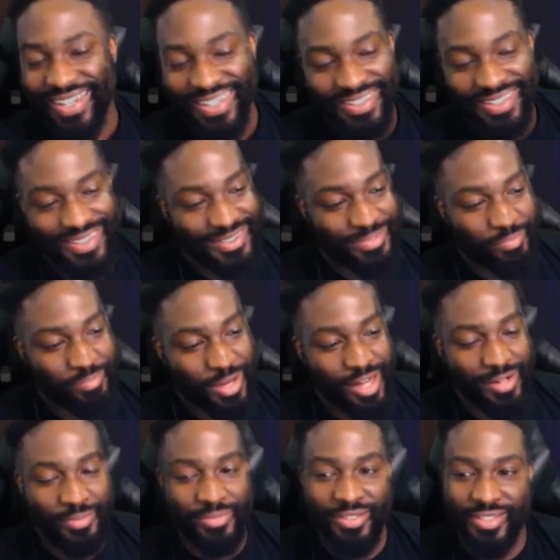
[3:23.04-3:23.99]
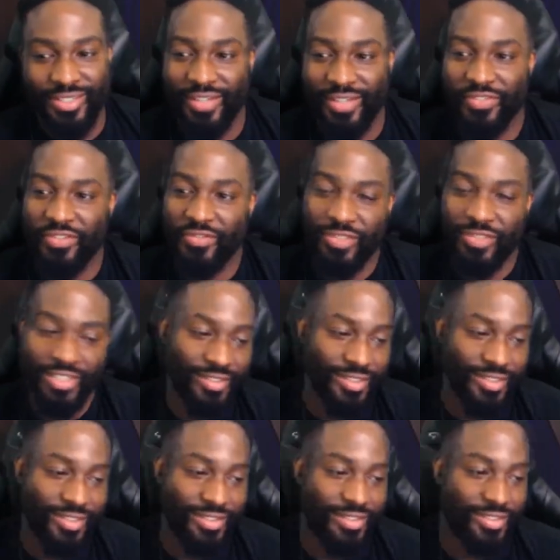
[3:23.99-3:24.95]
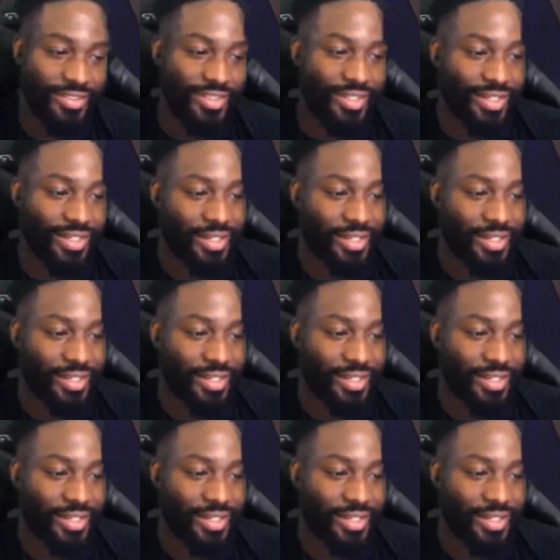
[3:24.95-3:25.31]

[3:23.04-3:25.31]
It's bottom 7 V skills in the game.